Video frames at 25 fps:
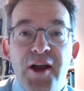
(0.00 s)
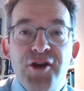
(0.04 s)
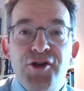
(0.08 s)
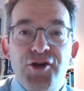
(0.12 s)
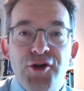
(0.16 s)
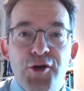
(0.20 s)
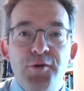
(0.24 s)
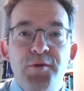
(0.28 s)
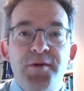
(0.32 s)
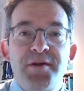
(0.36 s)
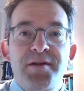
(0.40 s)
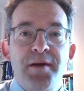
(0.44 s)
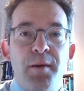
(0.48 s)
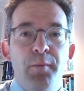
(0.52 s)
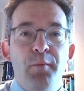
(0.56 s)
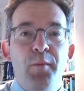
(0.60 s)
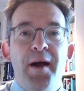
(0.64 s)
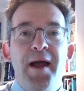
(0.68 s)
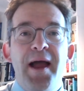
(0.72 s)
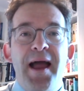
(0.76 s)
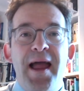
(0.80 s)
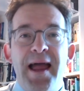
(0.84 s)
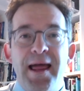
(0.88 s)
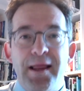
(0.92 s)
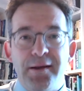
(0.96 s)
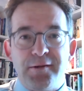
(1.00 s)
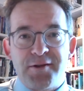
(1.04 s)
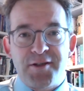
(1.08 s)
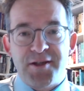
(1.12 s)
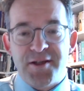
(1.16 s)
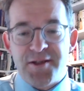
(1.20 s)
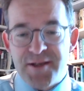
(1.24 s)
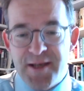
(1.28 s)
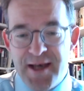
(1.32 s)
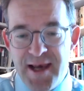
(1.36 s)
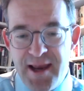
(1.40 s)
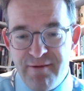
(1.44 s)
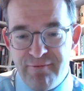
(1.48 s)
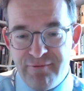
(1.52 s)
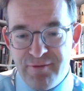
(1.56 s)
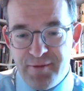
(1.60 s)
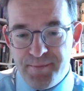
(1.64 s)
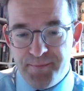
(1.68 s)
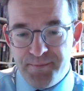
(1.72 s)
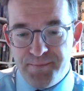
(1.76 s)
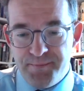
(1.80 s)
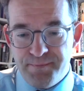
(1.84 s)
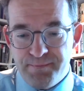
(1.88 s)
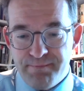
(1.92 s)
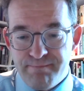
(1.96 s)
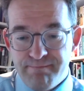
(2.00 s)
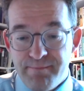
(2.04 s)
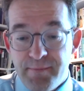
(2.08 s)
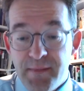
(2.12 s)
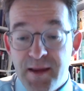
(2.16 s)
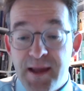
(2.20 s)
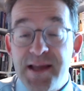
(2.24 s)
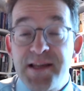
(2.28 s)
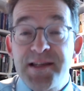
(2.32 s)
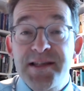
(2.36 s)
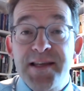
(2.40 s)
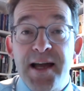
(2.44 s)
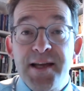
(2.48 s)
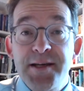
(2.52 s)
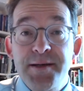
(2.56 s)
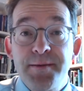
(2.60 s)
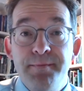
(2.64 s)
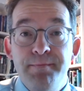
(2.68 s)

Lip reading: you somewhere else to live," he said.